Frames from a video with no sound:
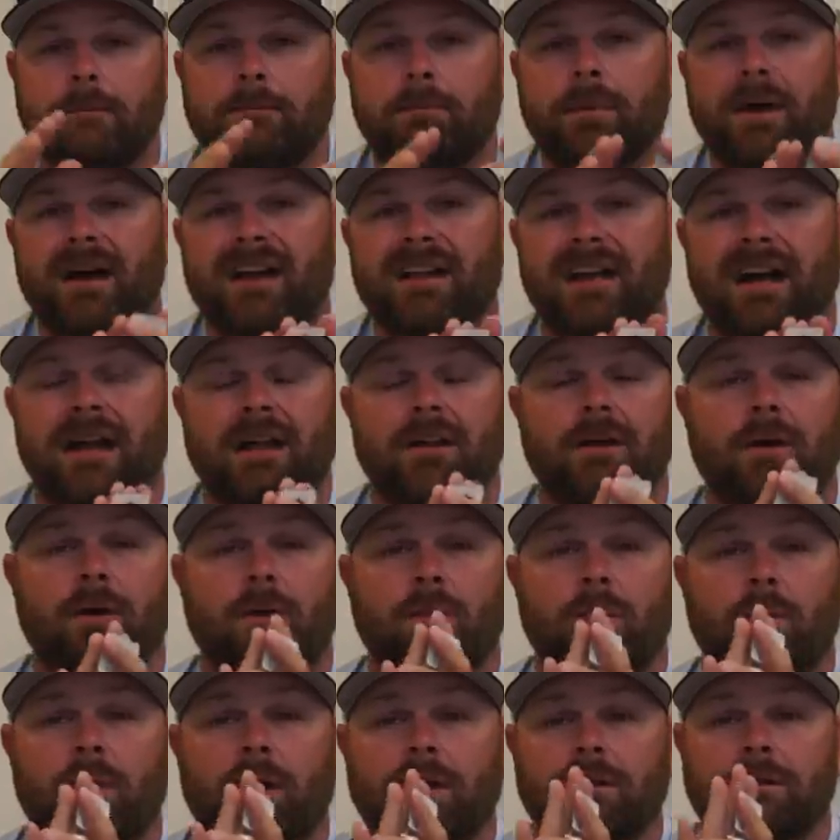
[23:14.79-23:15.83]
But I
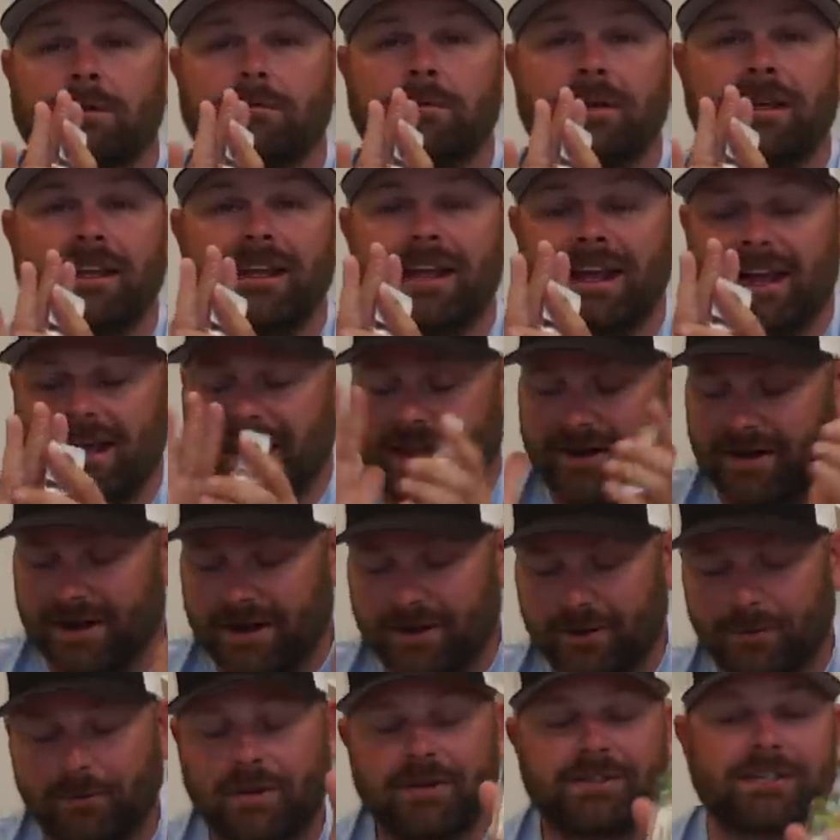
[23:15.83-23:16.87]
don't want to be, you know, I
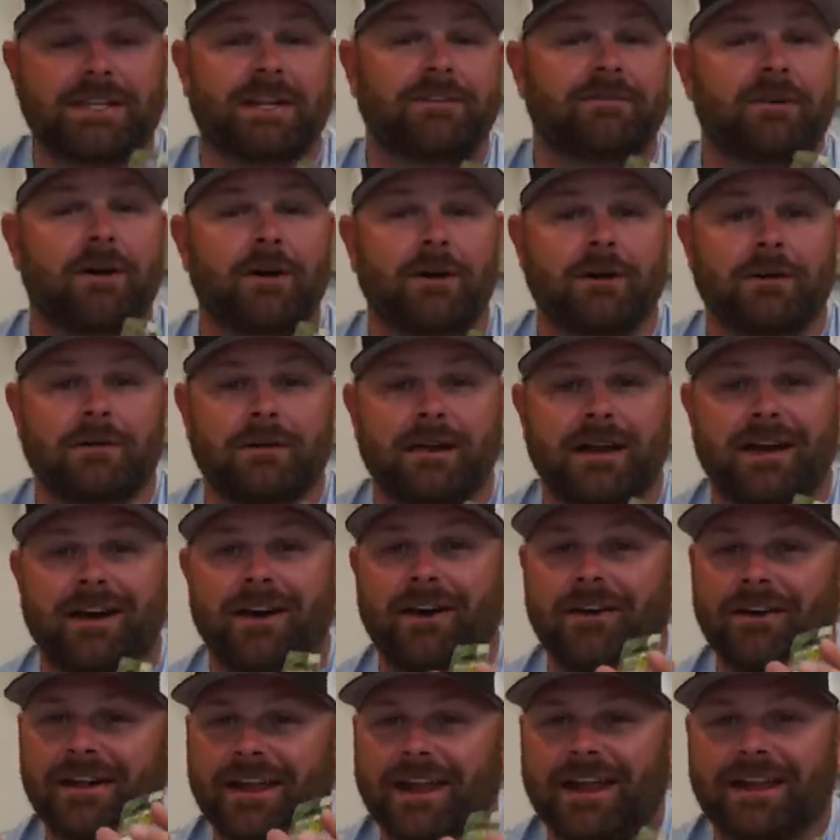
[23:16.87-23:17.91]
don't want you to have heart
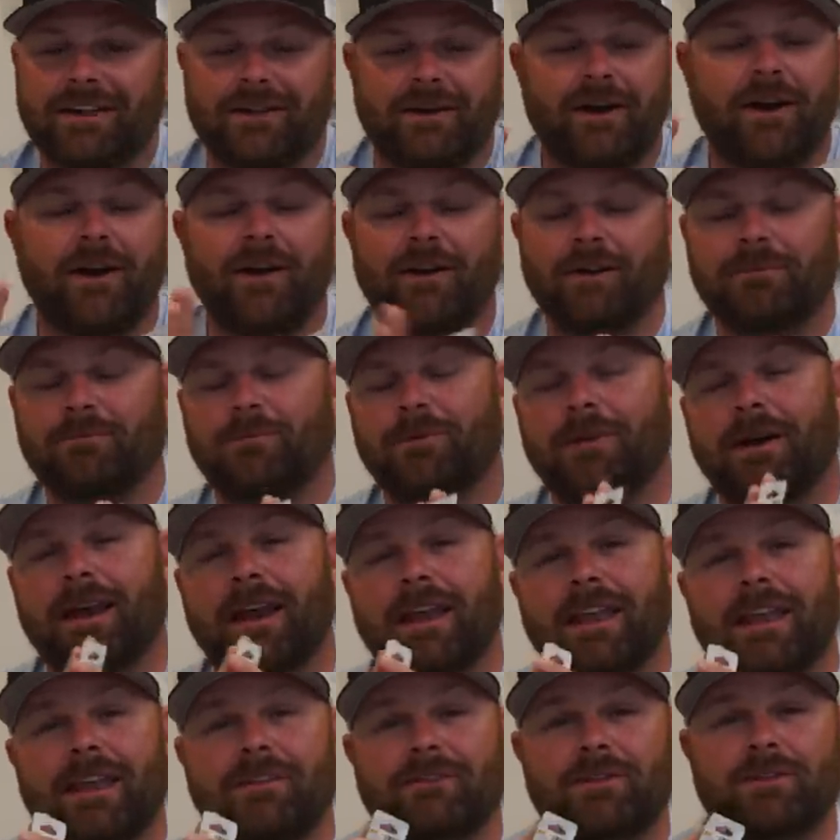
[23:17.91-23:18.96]
heartache,
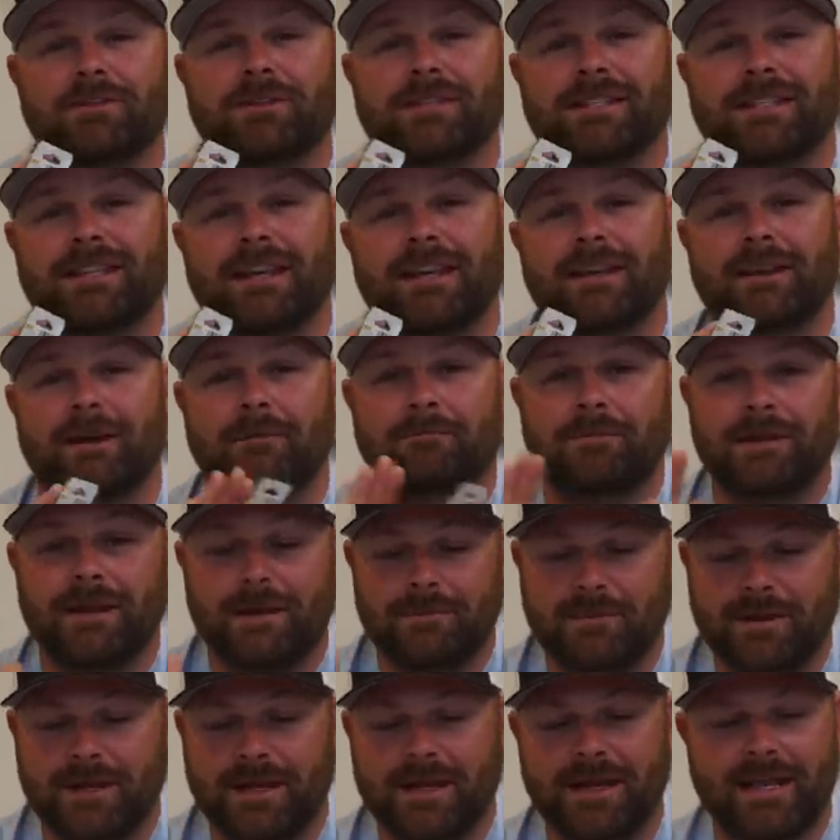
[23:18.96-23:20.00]
heartbreak if you stick a
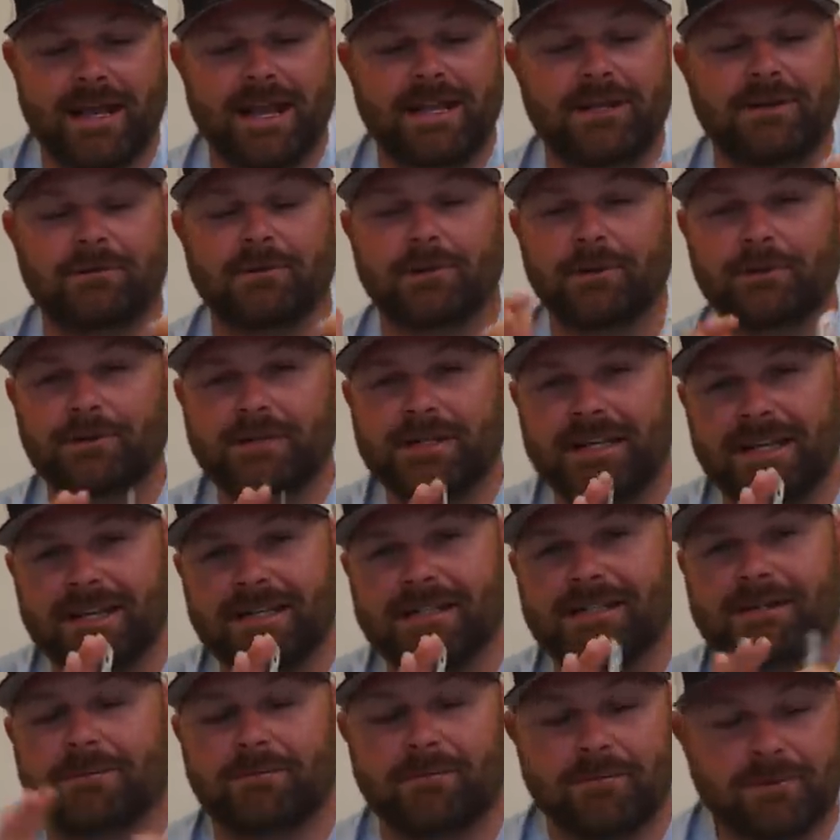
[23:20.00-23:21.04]
PB and you lose it
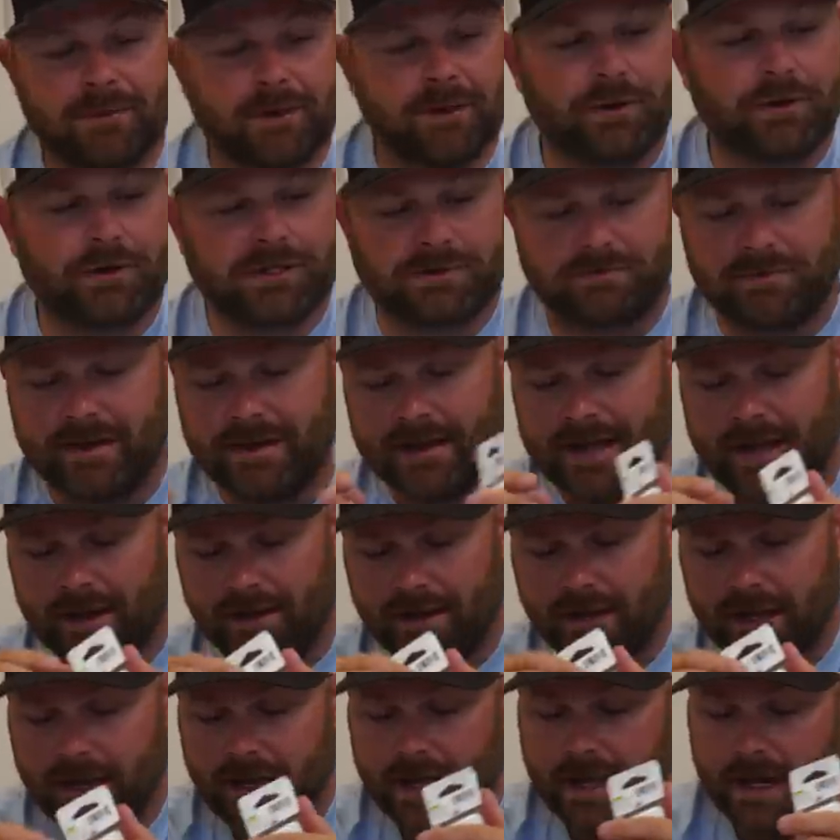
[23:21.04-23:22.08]
because the, the hook's bend
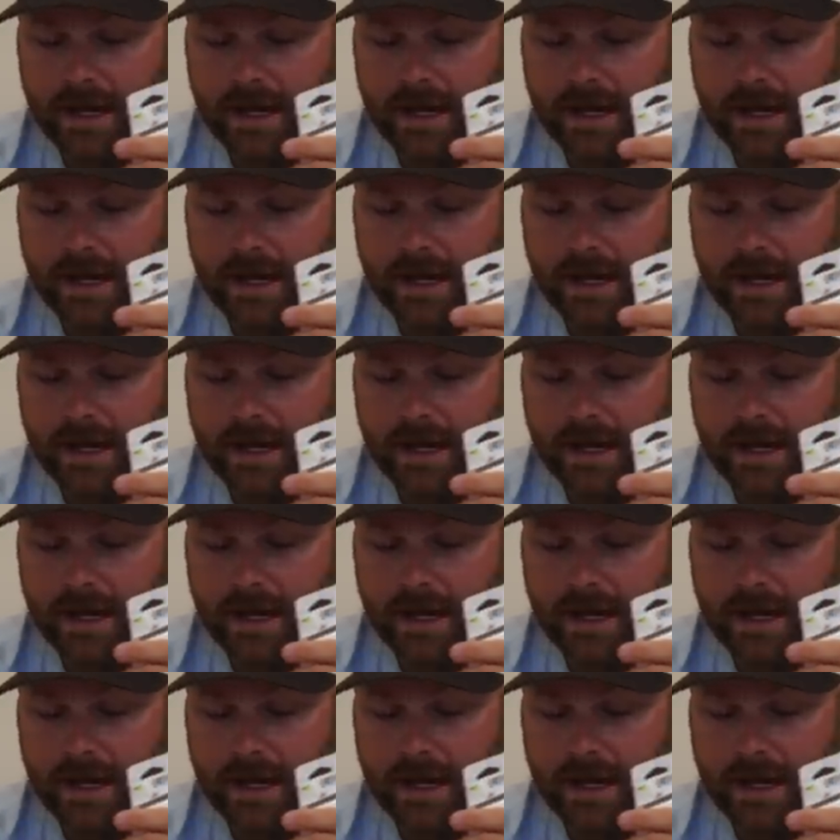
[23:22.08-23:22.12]
out.